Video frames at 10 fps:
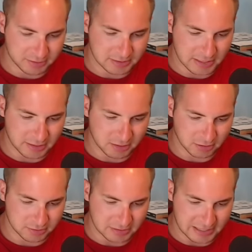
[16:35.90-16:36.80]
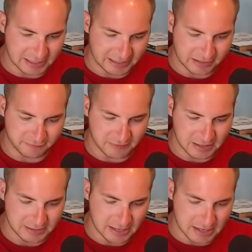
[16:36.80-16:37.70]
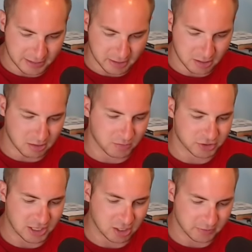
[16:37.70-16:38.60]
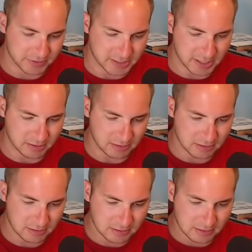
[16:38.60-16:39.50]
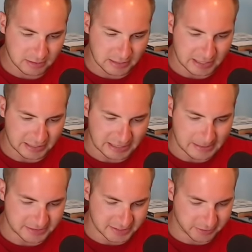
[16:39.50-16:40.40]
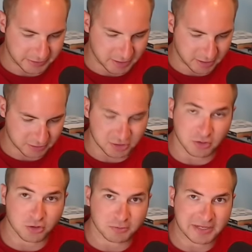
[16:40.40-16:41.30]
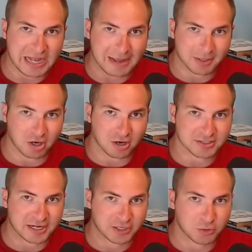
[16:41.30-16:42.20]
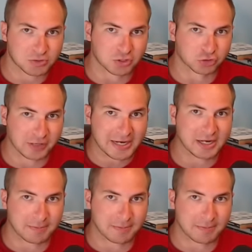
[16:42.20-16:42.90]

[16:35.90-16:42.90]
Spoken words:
and it looks like I get a Fandango, which I always get, and I got a Darren Young. So those will be common cards that I use to train up